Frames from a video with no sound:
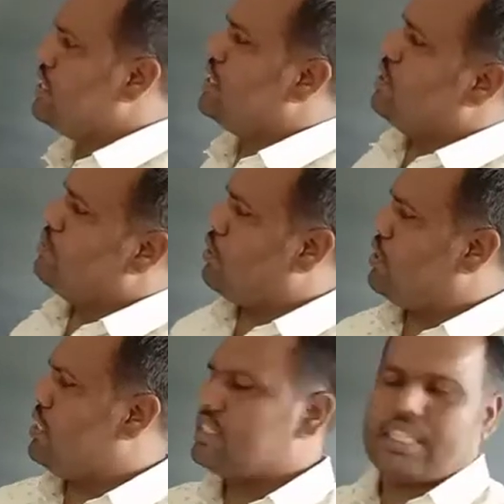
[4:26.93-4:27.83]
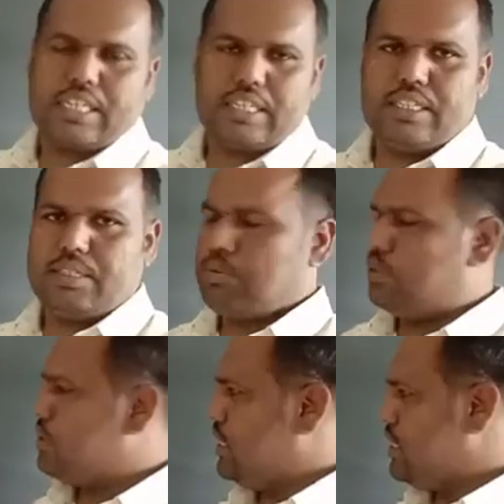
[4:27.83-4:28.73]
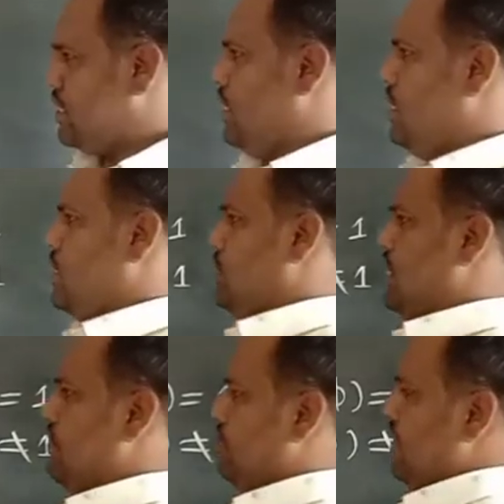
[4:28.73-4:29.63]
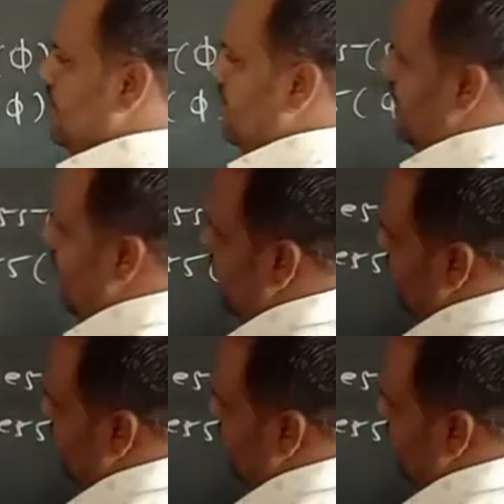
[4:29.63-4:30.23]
for secondary process. So it will lie,